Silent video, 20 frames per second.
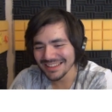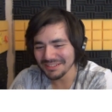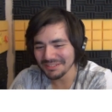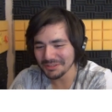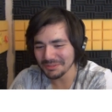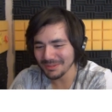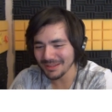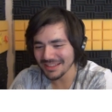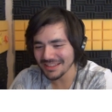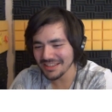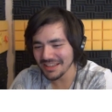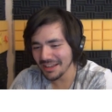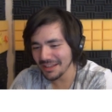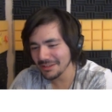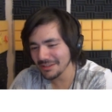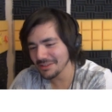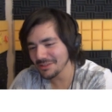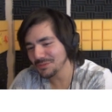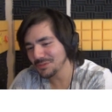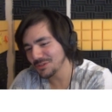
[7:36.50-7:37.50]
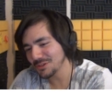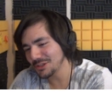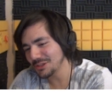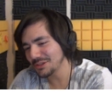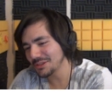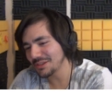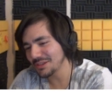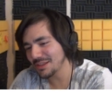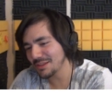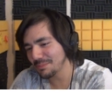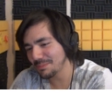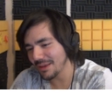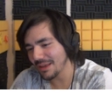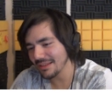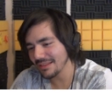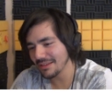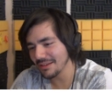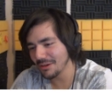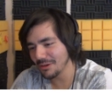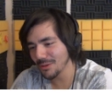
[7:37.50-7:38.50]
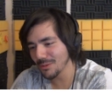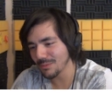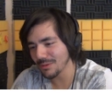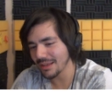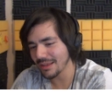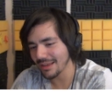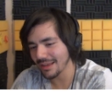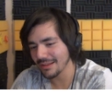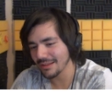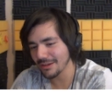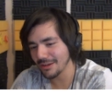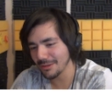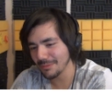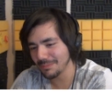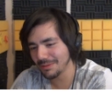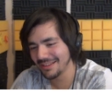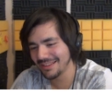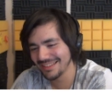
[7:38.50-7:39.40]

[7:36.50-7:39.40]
It would be a challenge for you to spend the whole weekend, all